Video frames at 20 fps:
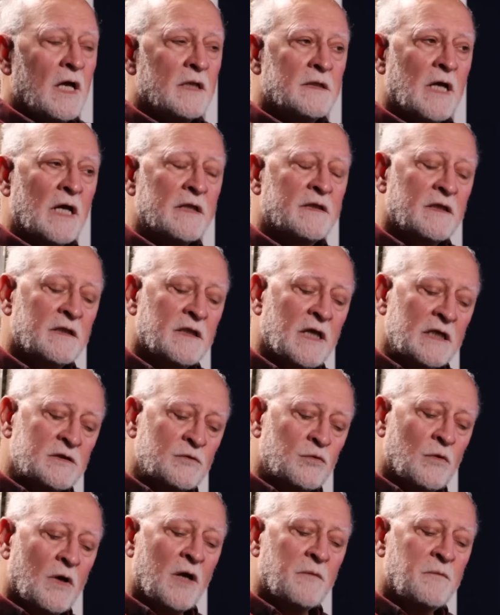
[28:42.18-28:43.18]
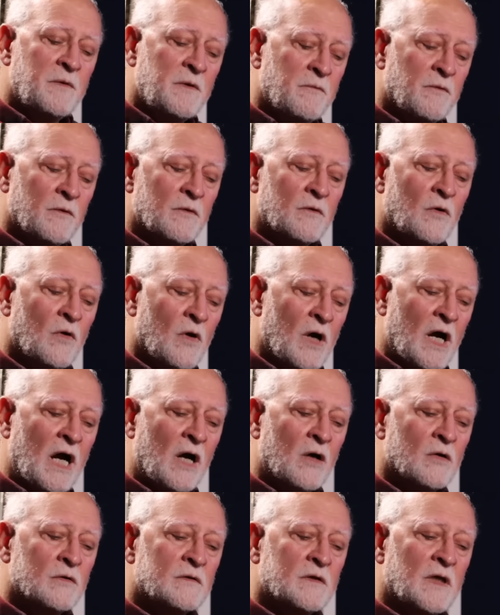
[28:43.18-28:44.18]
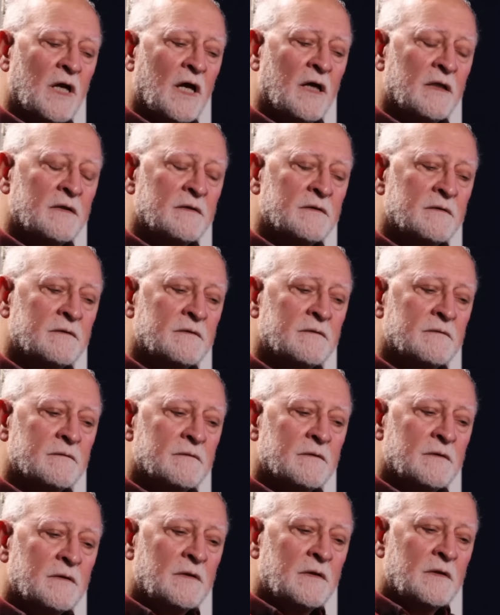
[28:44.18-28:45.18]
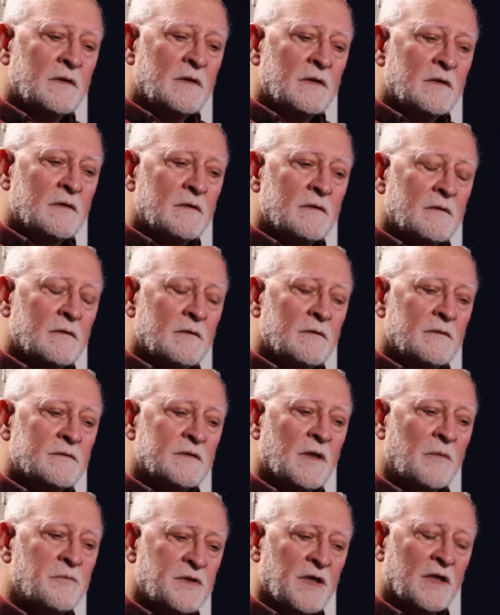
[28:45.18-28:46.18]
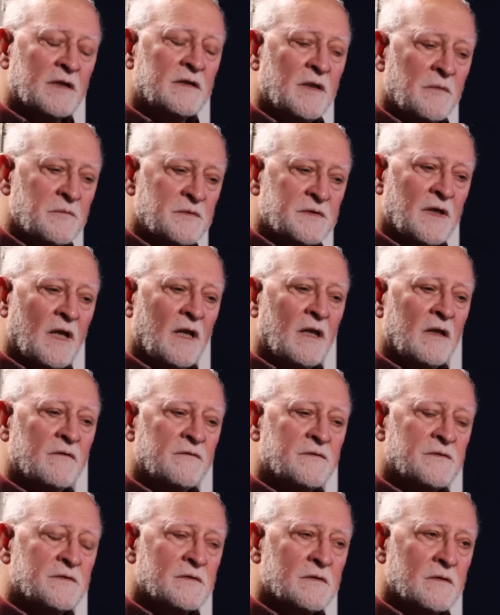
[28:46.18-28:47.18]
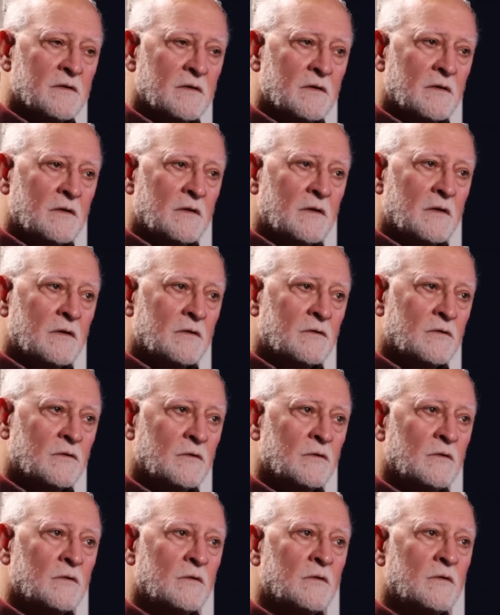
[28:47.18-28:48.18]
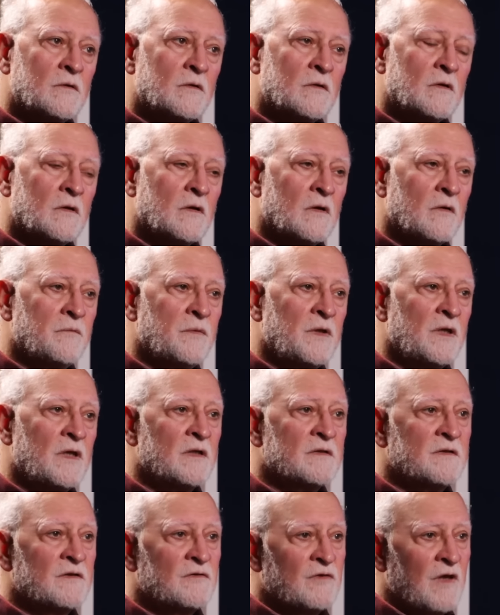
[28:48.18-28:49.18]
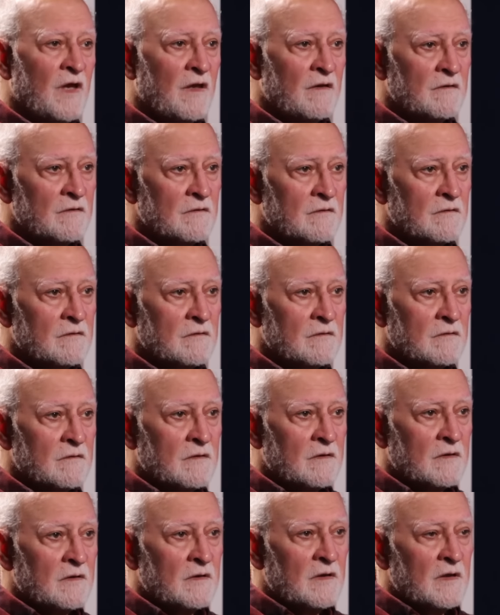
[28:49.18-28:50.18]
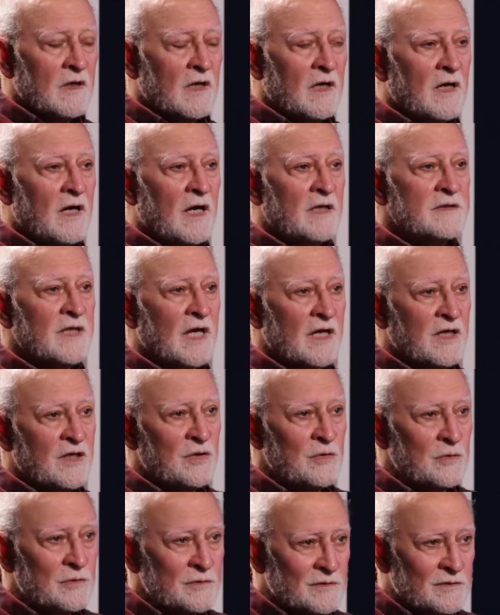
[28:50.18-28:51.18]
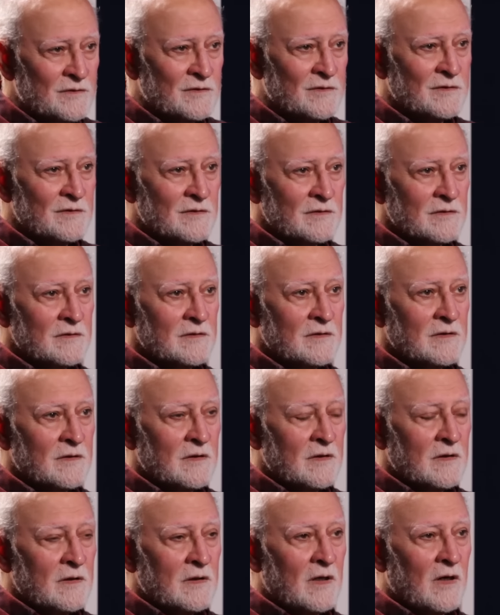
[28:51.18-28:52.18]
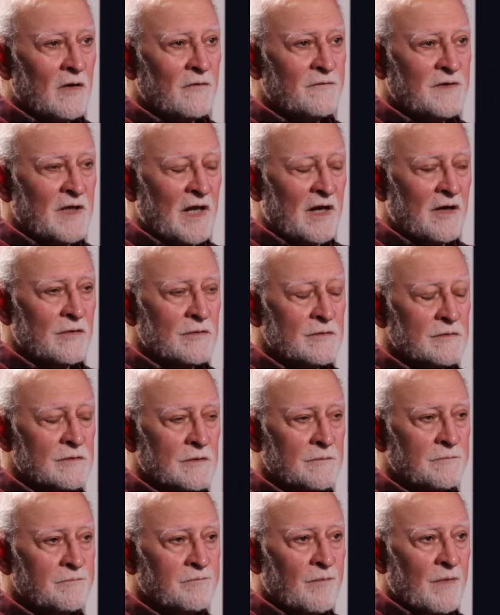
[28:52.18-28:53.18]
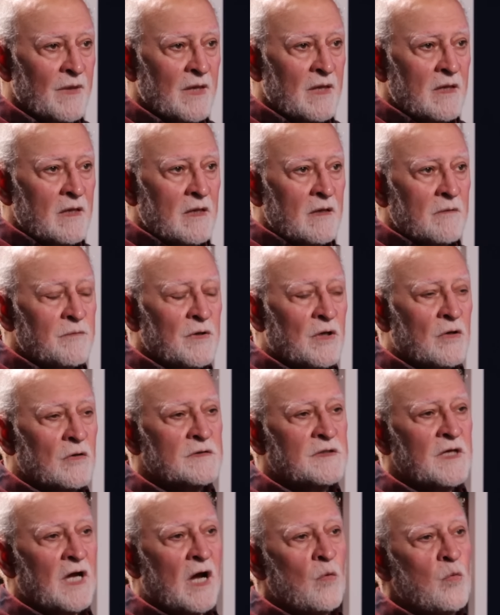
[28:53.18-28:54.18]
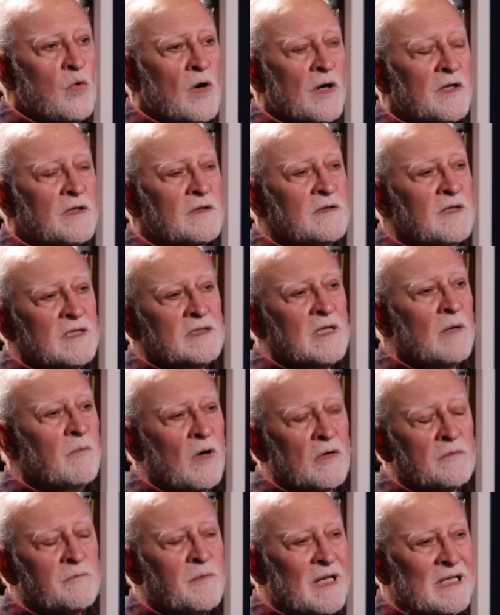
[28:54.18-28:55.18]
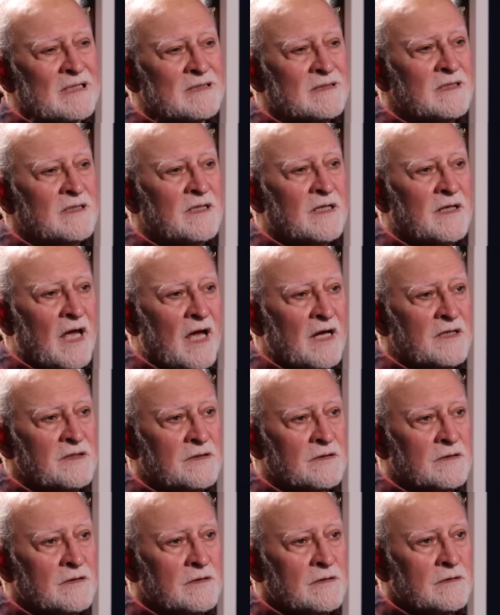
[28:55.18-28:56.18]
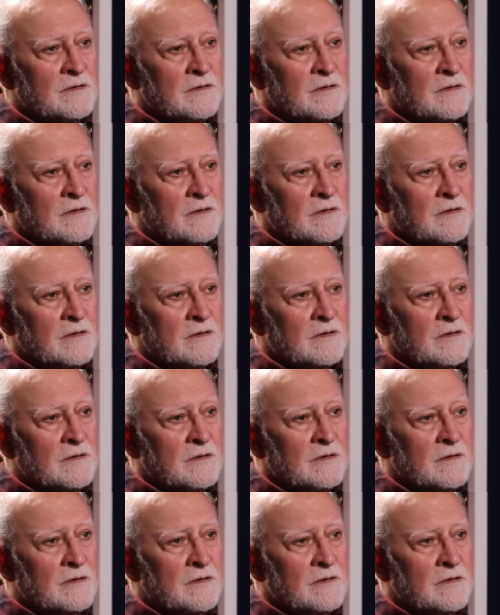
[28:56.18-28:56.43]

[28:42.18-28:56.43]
And I think that's why people go out and subject themselves to being detained and accused of terrorism, because they are worried not about Palestinian action,